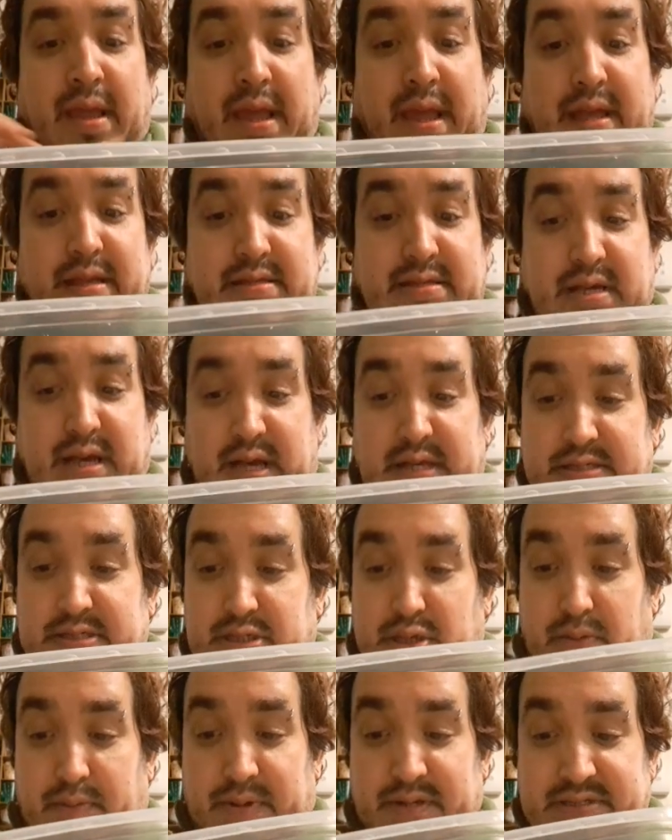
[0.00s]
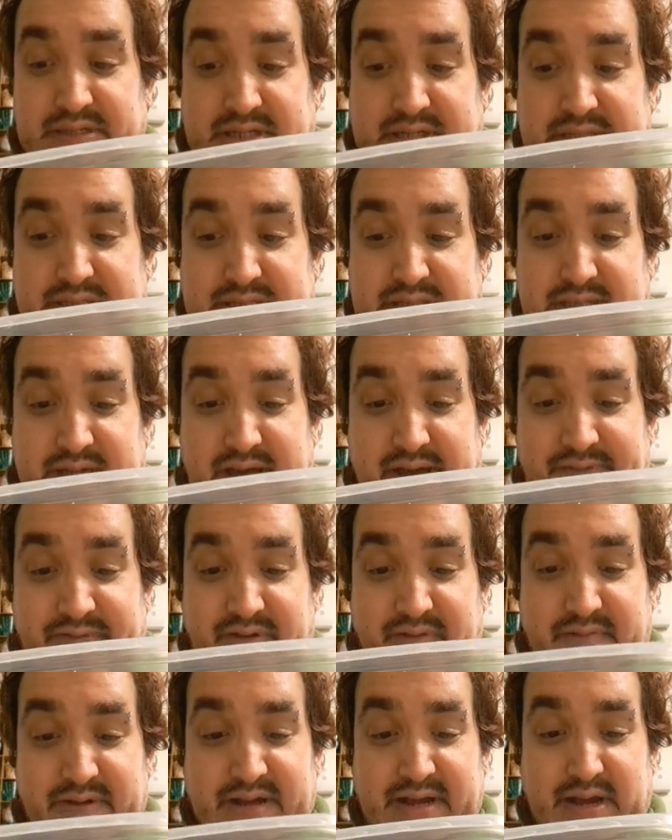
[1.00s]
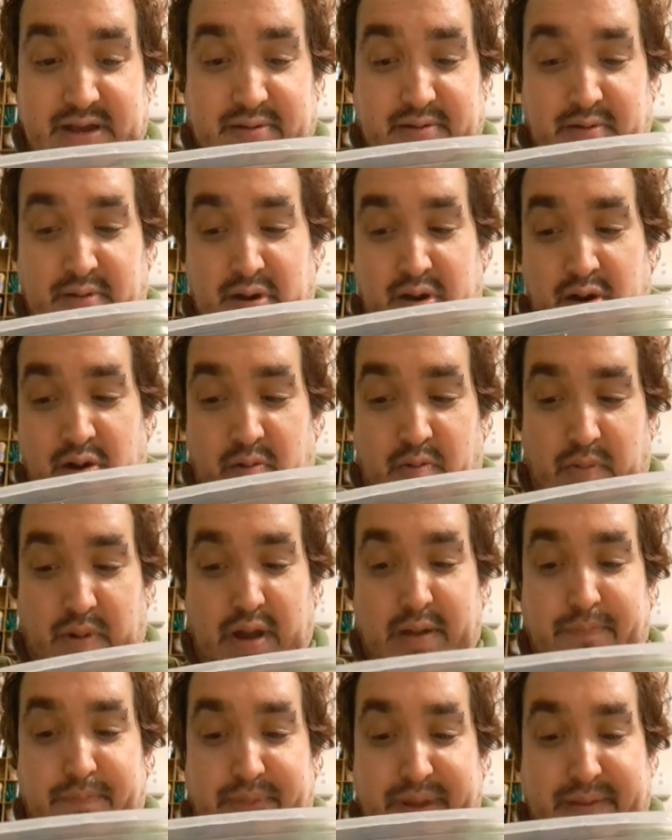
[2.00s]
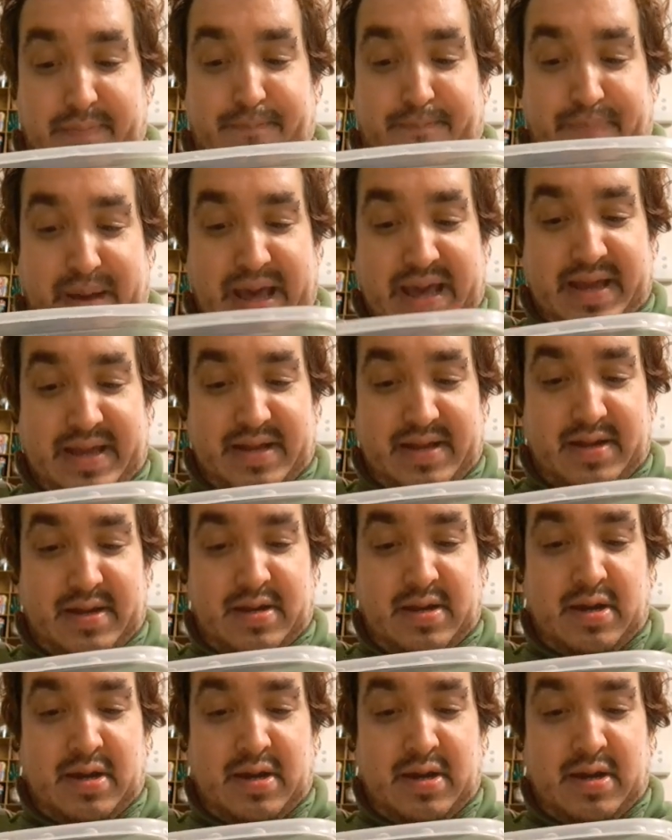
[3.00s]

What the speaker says: It's got so much good stuff. Here we go. One big bite.